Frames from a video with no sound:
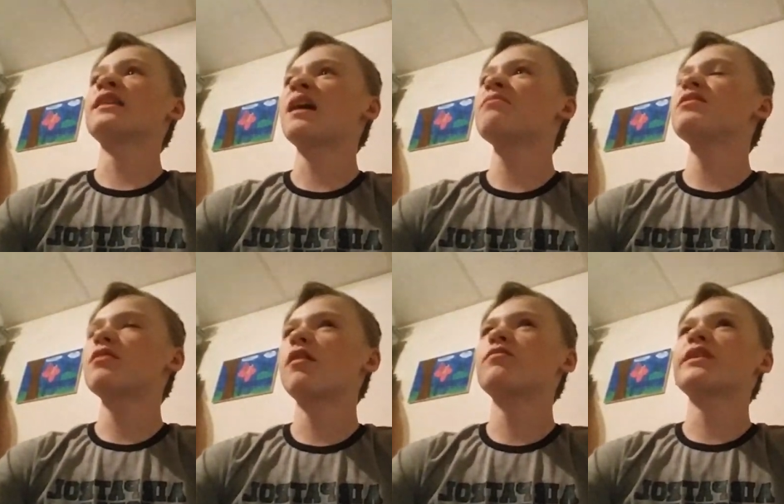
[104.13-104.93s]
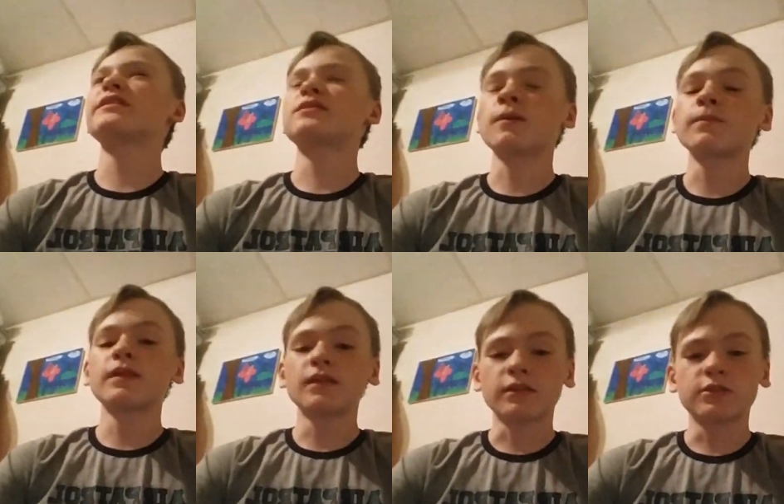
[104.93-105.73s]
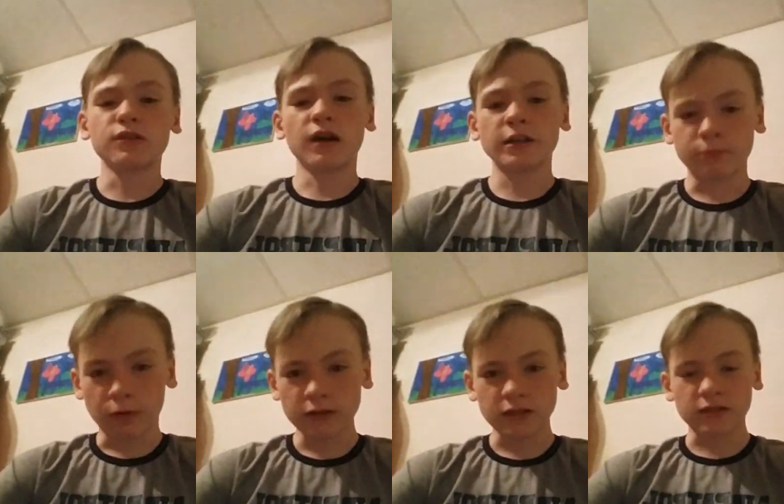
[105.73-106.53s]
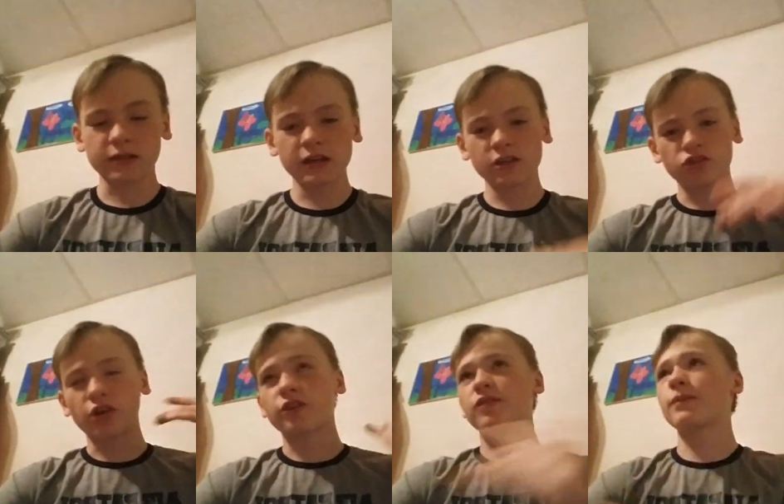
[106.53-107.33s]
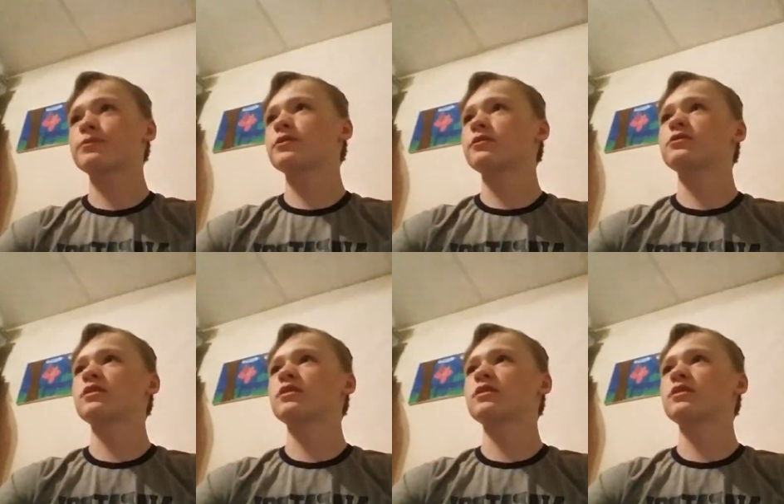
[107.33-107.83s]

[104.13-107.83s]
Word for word: let me know if that's something that you guys want to see a trailer for episodes.